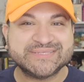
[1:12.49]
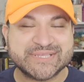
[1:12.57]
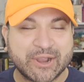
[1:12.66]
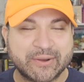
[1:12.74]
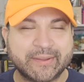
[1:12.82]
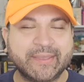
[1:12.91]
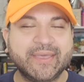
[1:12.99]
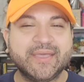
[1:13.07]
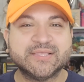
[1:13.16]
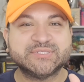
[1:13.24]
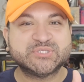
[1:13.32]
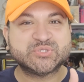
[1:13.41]
Sorry.
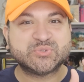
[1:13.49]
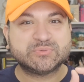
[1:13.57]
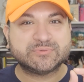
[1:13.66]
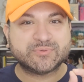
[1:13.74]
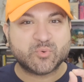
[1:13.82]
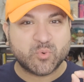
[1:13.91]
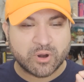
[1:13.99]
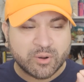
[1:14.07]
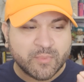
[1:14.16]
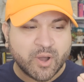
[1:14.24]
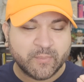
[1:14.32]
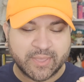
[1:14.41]

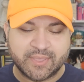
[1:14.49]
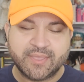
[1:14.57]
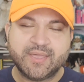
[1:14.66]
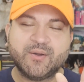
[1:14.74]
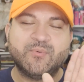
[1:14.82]
Squirrel moment.